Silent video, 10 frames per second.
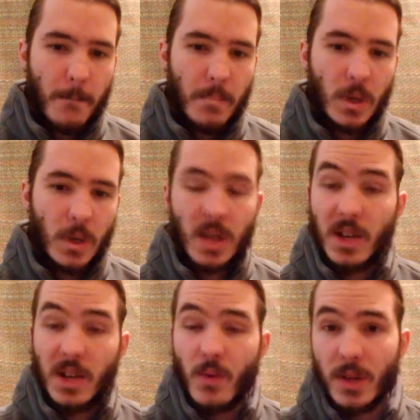Because I
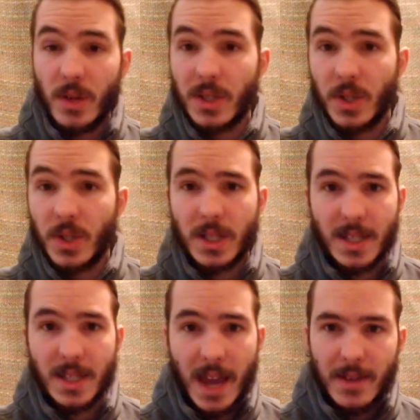don't want to just
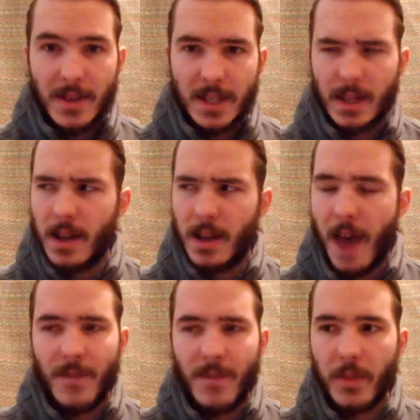say this and then
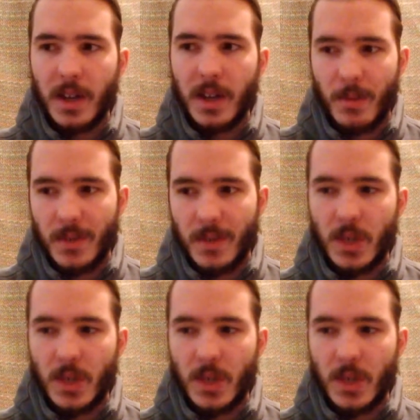have nothing come of it.